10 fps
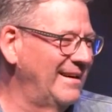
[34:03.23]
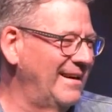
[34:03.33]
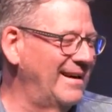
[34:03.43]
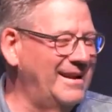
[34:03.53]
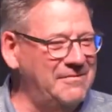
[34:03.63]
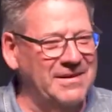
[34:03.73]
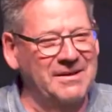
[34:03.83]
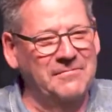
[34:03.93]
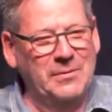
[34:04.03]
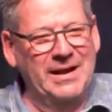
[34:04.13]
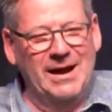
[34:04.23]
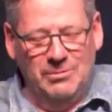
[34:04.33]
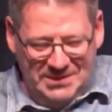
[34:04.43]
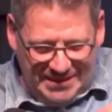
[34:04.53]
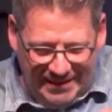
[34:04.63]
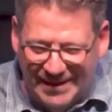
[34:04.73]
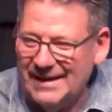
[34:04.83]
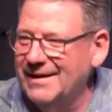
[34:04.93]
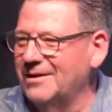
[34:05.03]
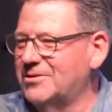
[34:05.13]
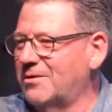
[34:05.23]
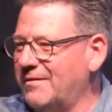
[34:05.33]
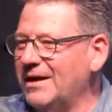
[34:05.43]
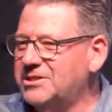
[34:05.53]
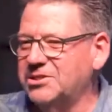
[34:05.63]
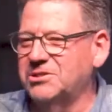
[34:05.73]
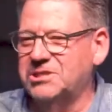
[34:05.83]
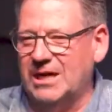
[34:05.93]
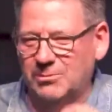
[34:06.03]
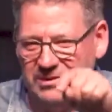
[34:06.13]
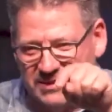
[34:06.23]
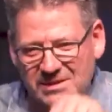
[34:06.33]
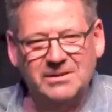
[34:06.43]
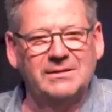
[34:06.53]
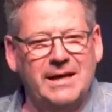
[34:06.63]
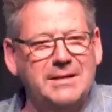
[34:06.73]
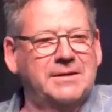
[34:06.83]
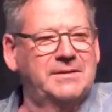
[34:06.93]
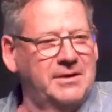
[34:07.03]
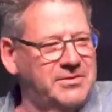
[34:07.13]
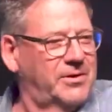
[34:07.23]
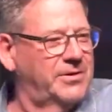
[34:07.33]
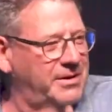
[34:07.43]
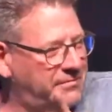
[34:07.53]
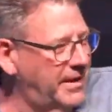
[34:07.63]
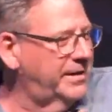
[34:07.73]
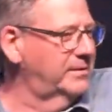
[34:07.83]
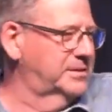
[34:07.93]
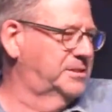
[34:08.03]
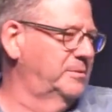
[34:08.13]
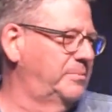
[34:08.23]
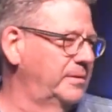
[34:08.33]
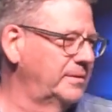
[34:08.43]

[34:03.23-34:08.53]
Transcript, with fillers: And even if, when I was the lead elder of our church, I was still under the authority of that eldership.